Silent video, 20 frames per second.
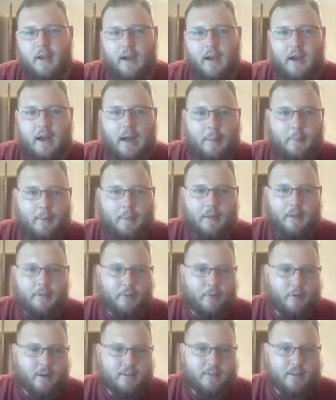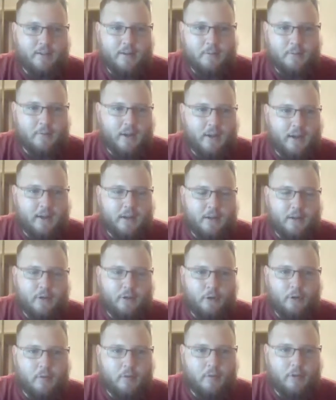I love watching him take
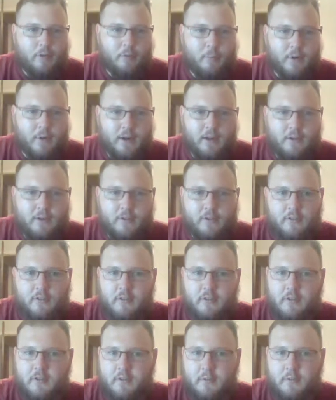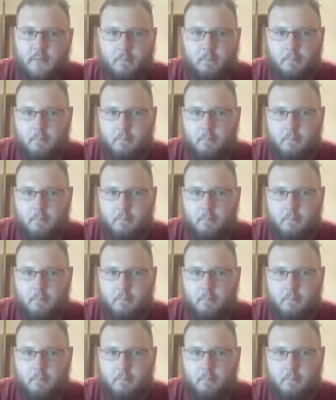control of the bridge and just